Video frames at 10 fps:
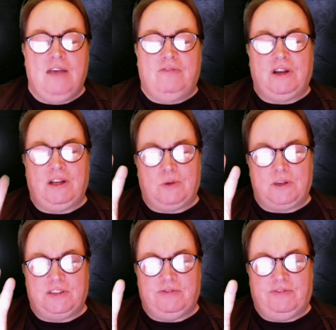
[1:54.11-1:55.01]
Finally,
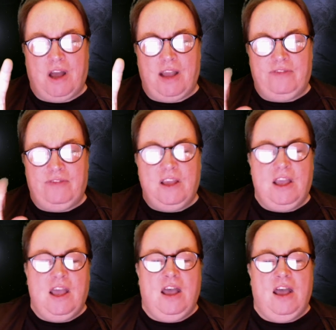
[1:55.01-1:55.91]
question 5.
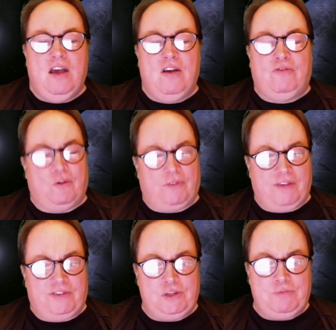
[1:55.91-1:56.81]

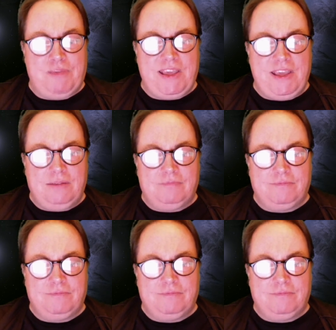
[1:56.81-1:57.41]
452b